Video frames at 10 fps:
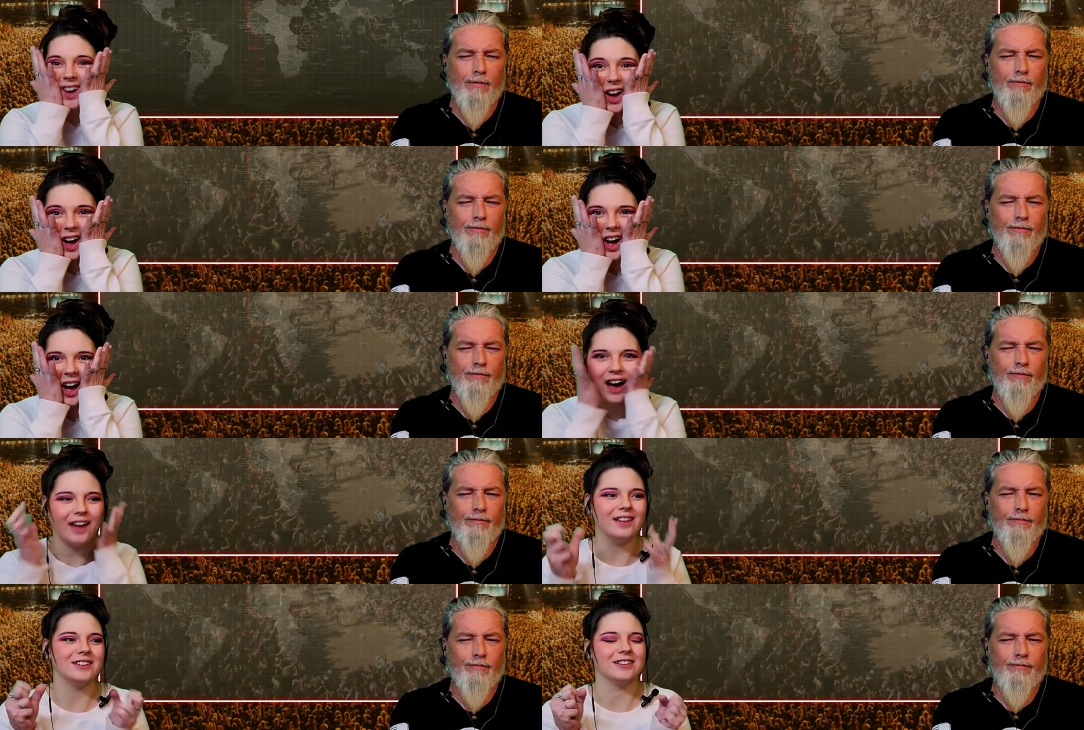
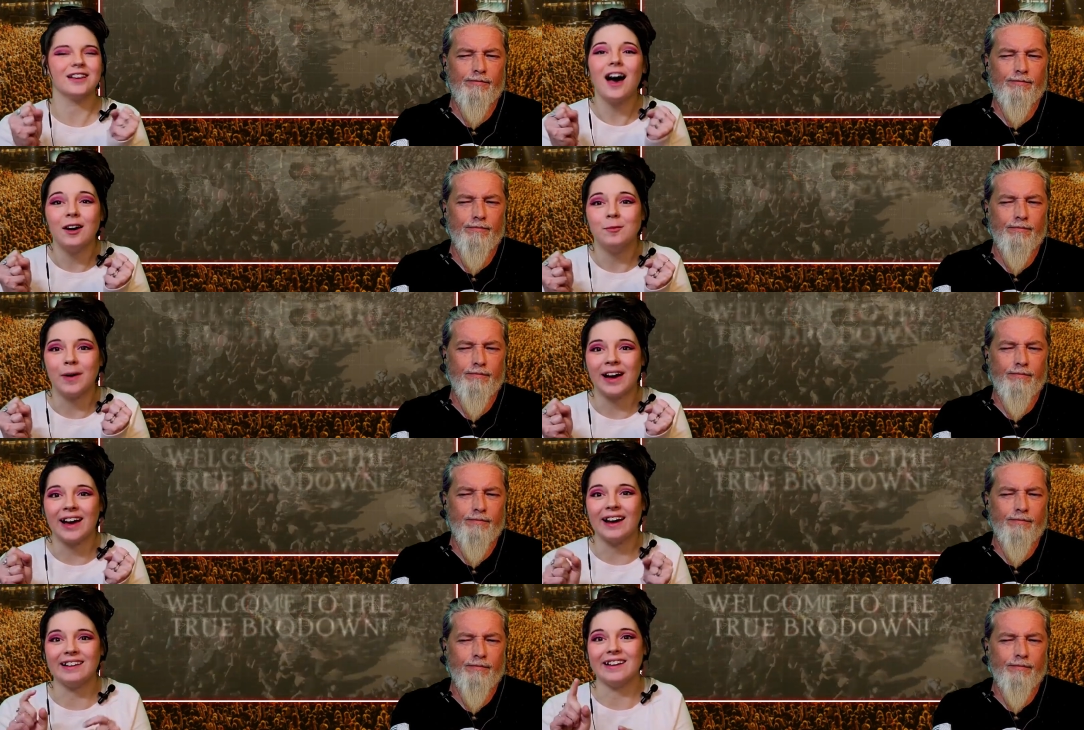Speaker 1: God, this is up my
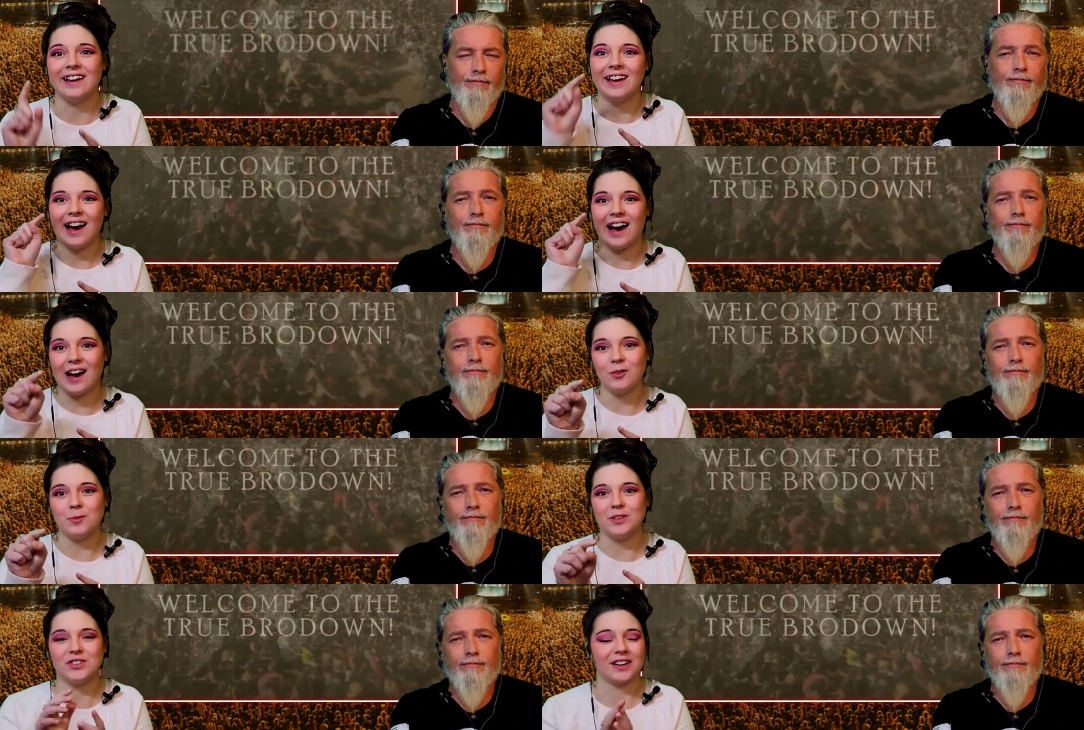alley. I will
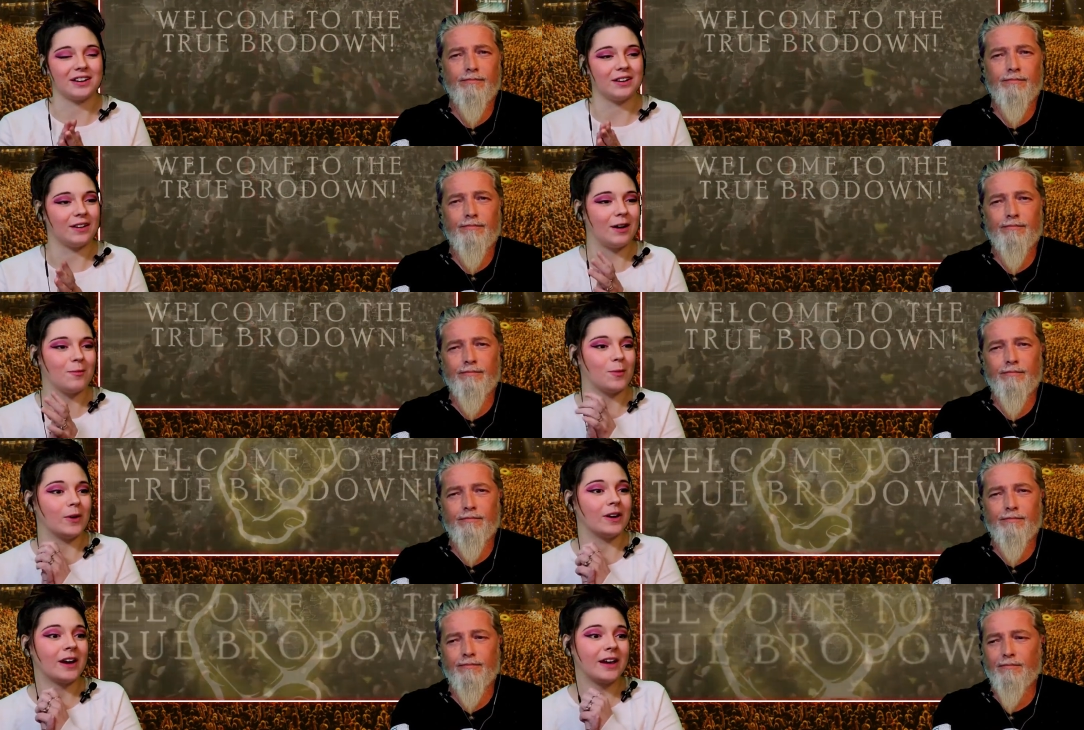be checking her out
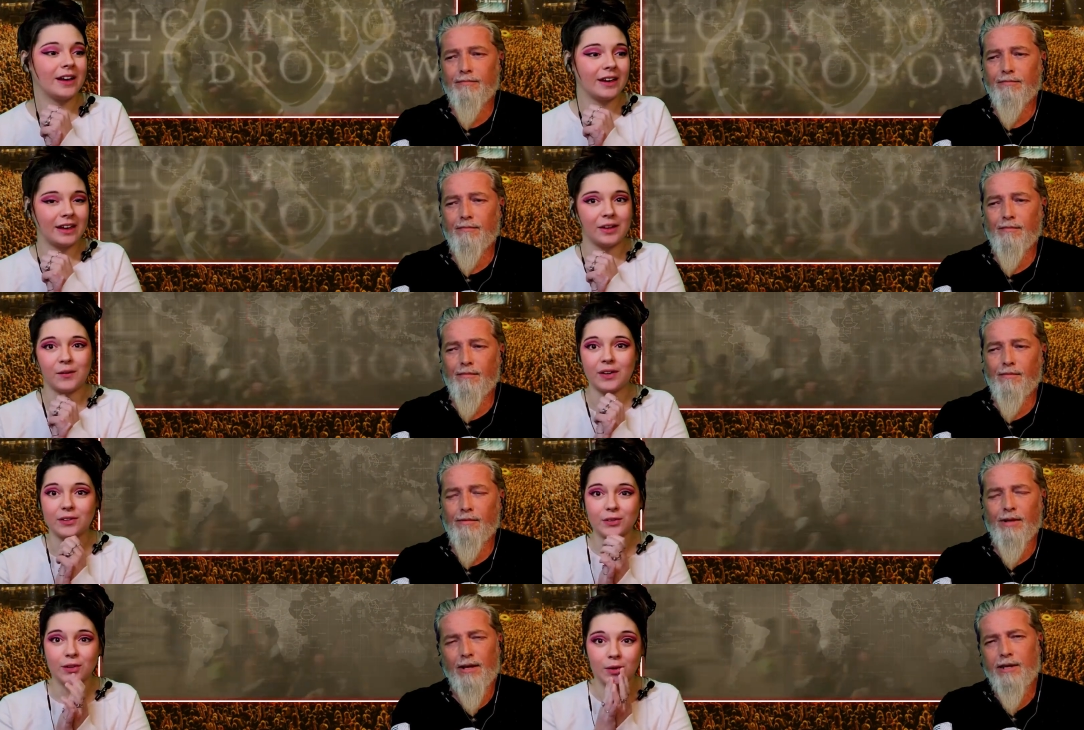more.
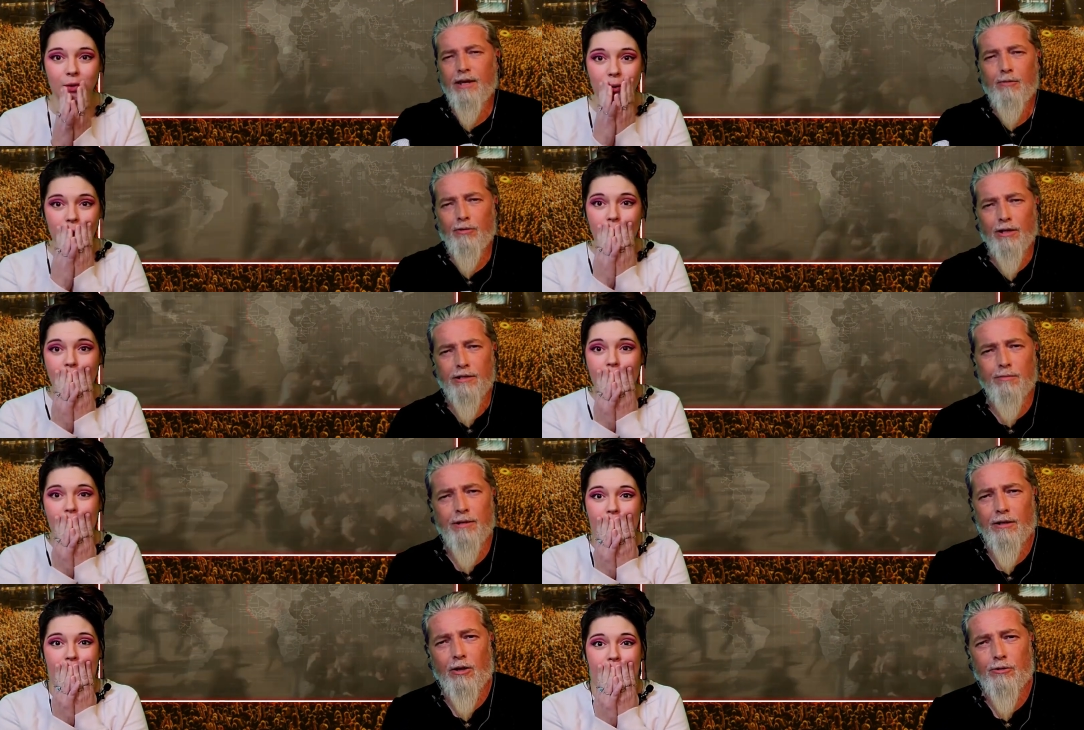
Speaker 2: Yeah, I can't relate to
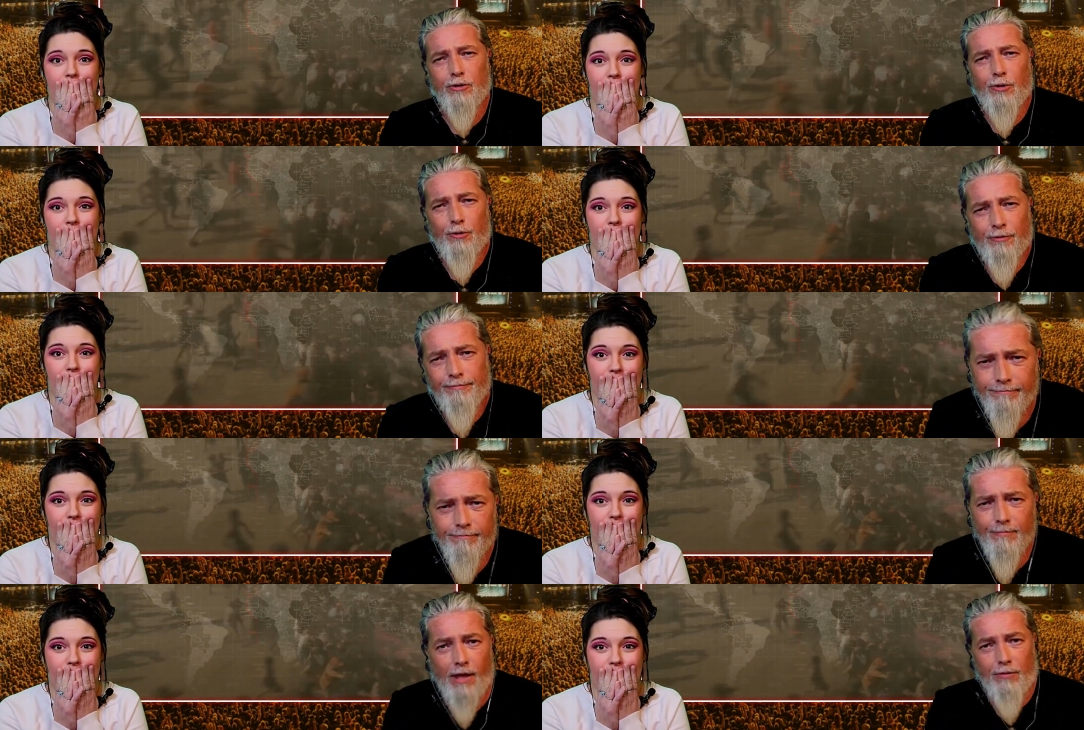being a lost girl.
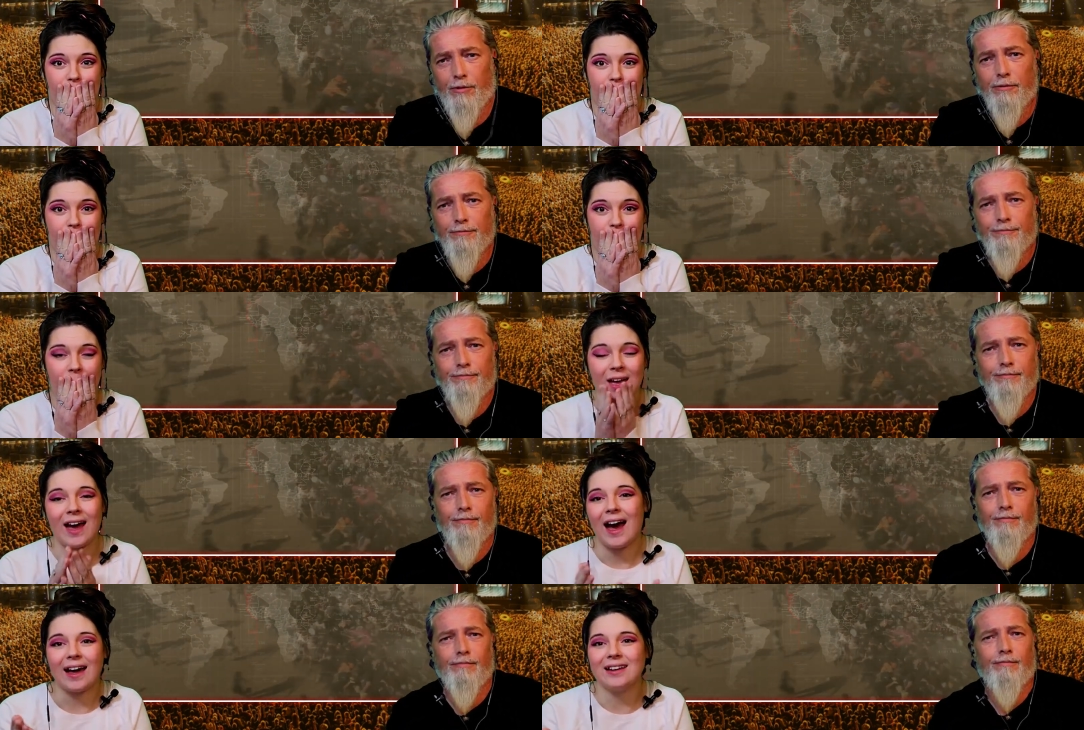I
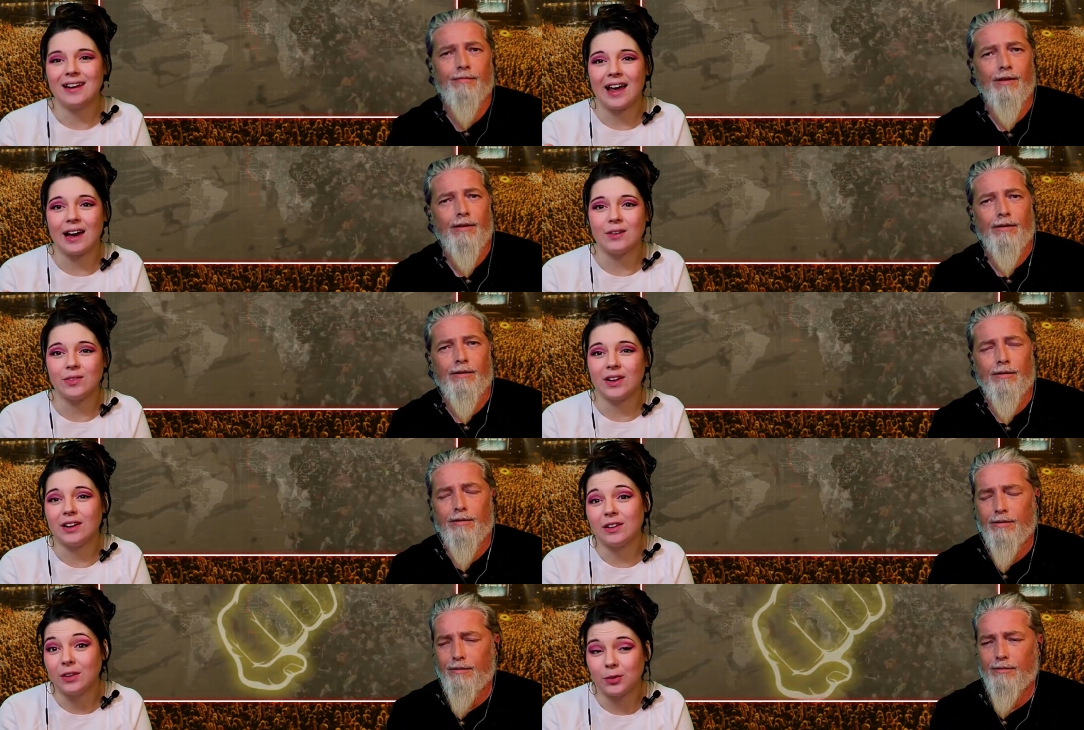
Speaker 1: I didn't have
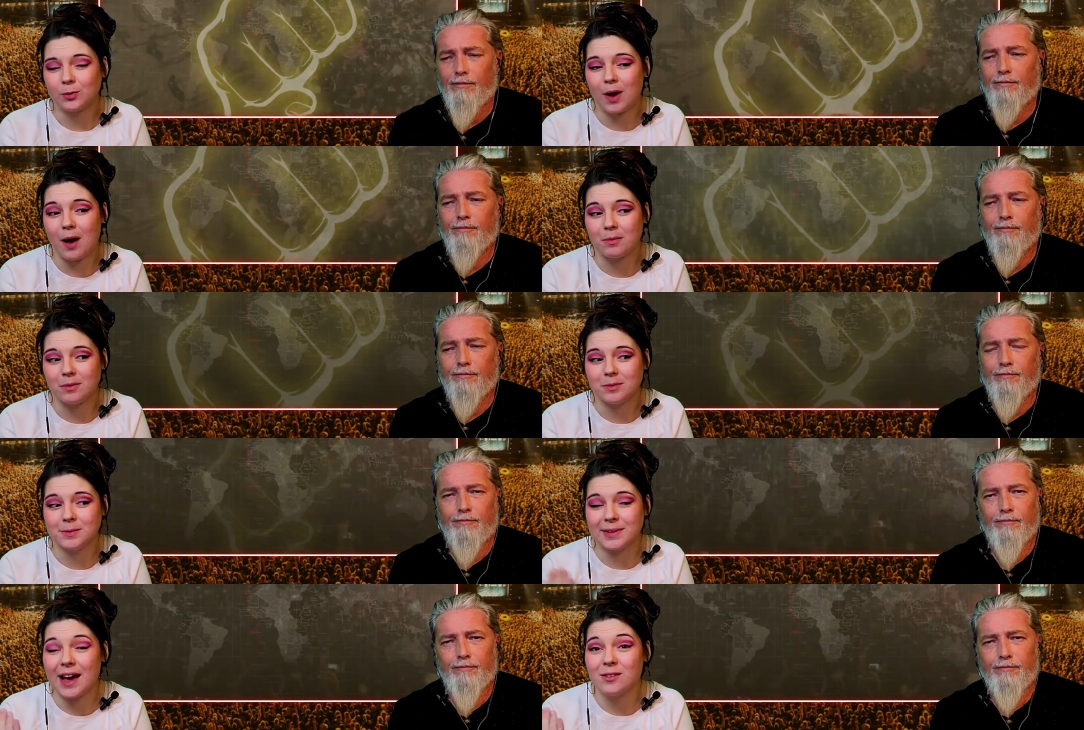any of those
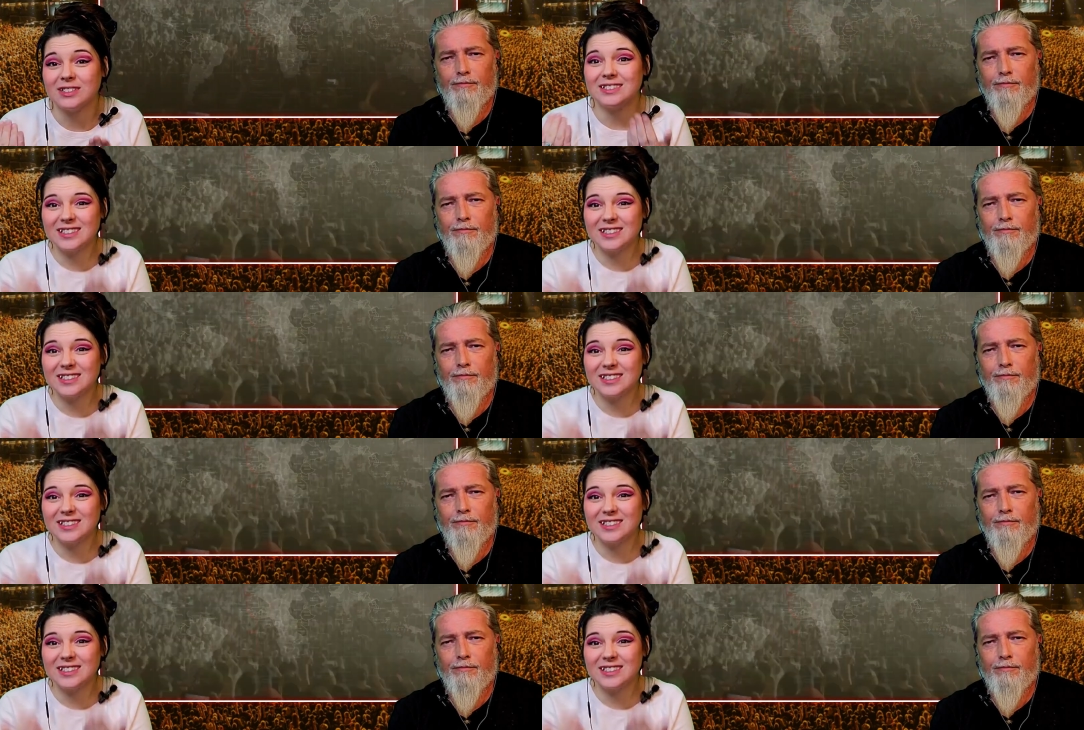problems, but that was